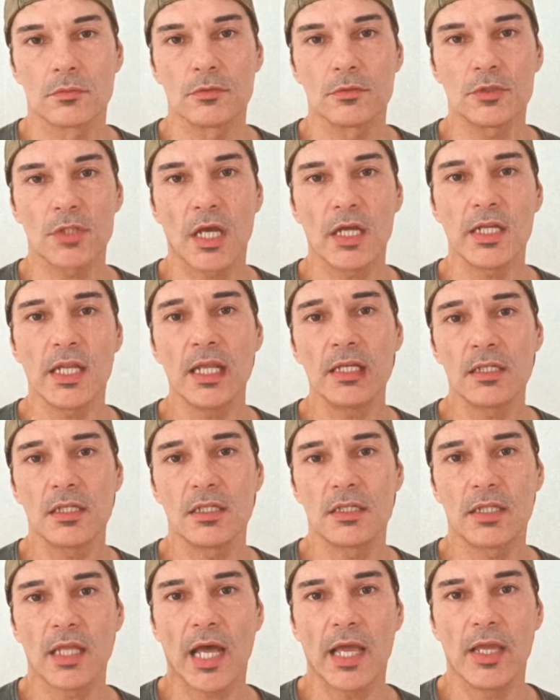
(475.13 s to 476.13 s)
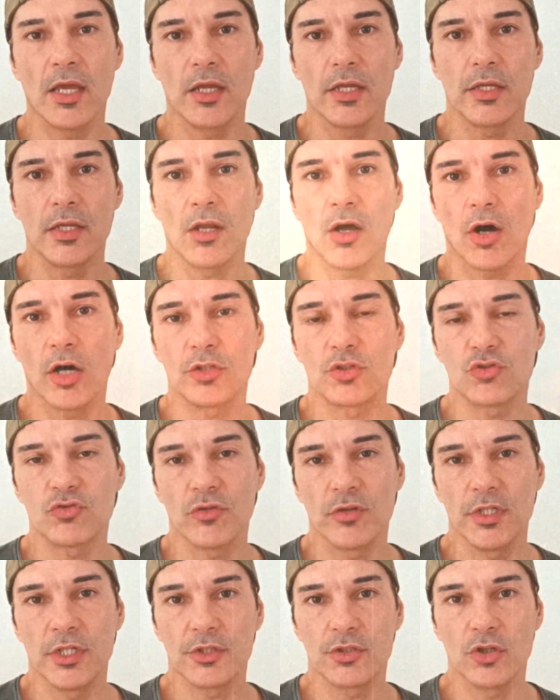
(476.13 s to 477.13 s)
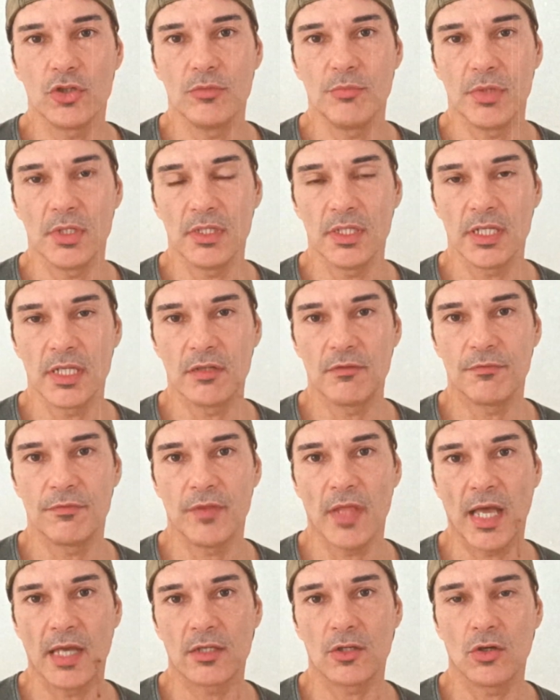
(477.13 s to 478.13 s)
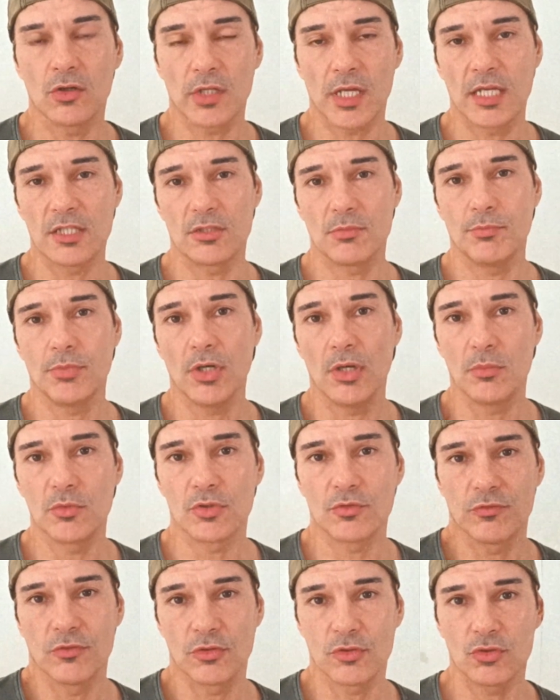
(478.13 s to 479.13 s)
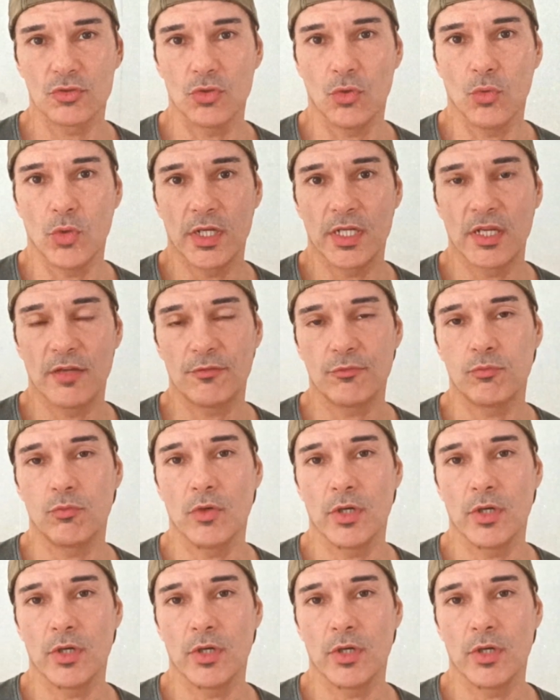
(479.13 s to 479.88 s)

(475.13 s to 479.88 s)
So at the end of the day, you know, I truly do believe that God has a purpose for us all. And if